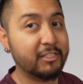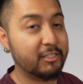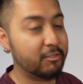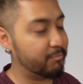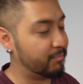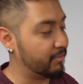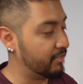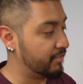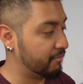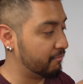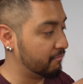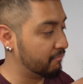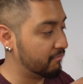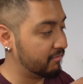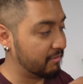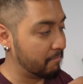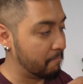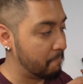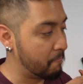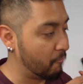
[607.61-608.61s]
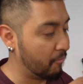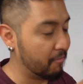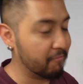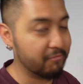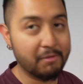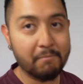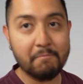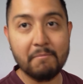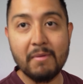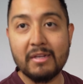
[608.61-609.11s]
CPU, one of
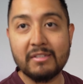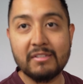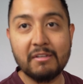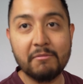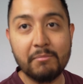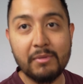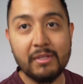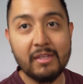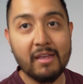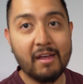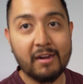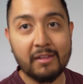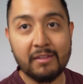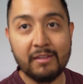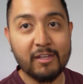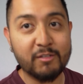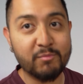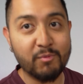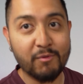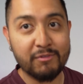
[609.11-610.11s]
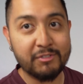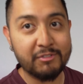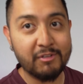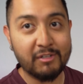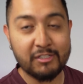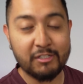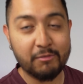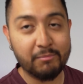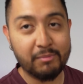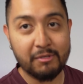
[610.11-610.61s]
the best NVIDIA RTX professional
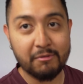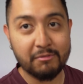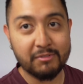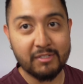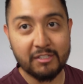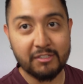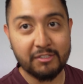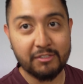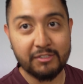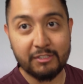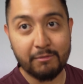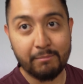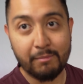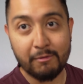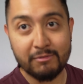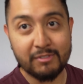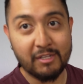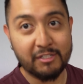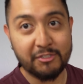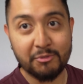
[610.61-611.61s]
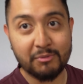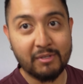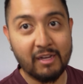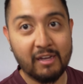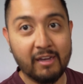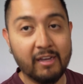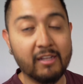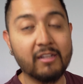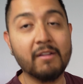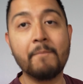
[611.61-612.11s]
GPUs that you can
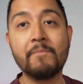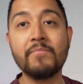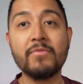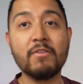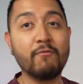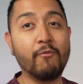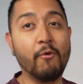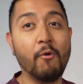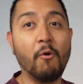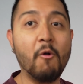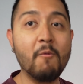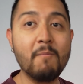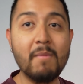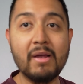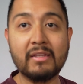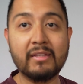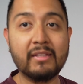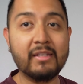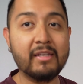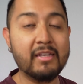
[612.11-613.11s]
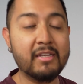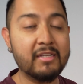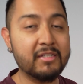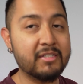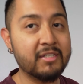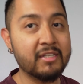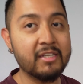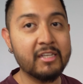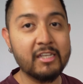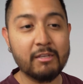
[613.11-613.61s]
get for all my needs,
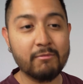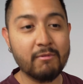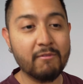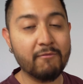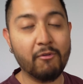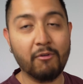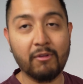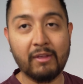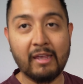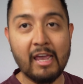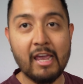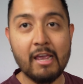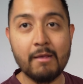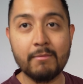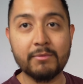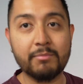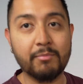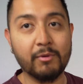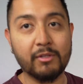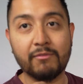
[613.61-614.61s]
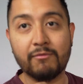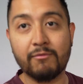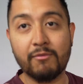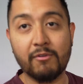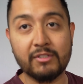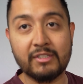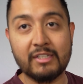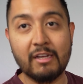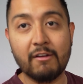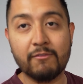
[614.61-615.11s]
even for games. But for
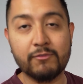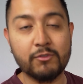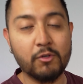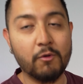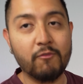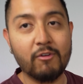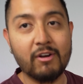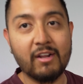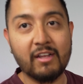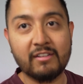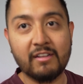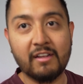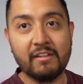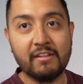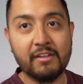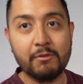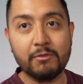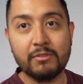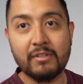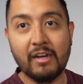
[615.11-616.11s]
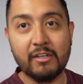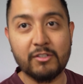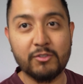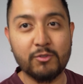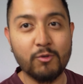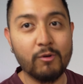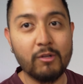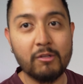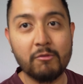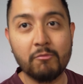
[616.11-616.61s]
software like that, I use like
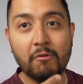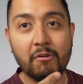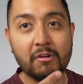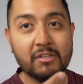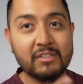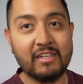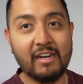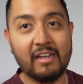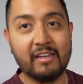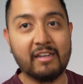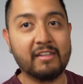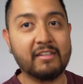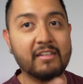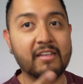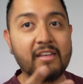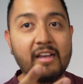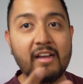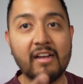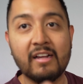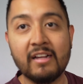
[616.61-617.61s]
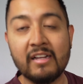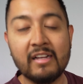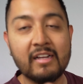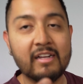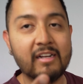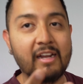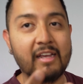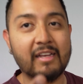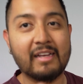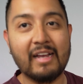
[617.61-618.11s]
SolidWorks, like ATIA,
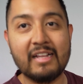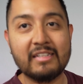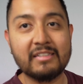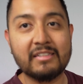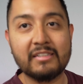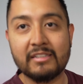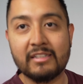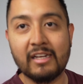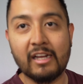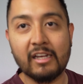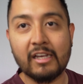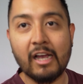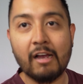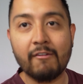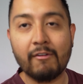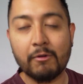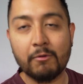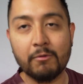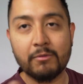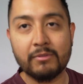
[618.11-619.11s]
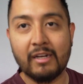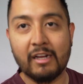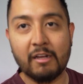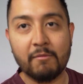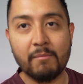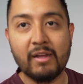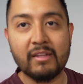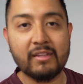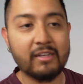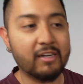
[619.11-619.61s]
like ANSYS, like Abacus, like
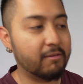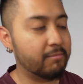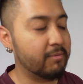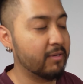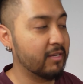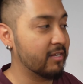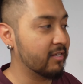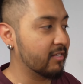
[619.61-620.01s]
MATLAB.